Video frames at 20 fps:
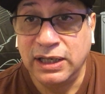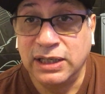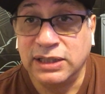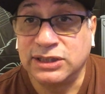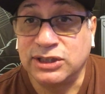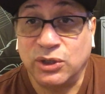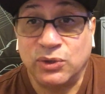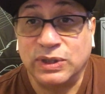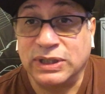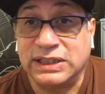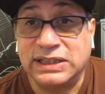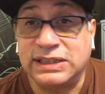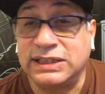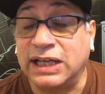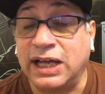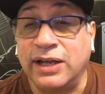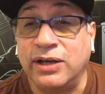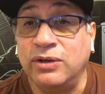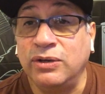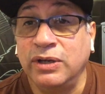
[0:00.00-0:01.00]
So the
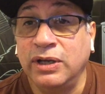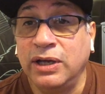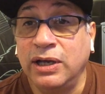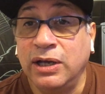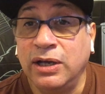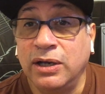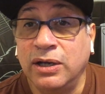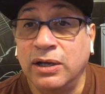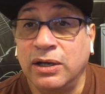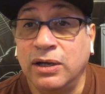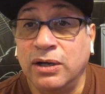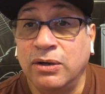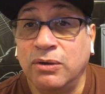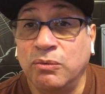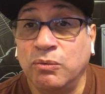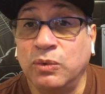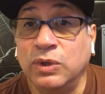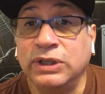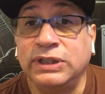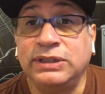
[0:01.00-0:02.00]
sun
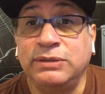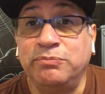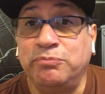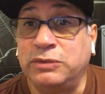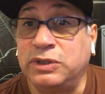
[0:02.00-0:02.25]
would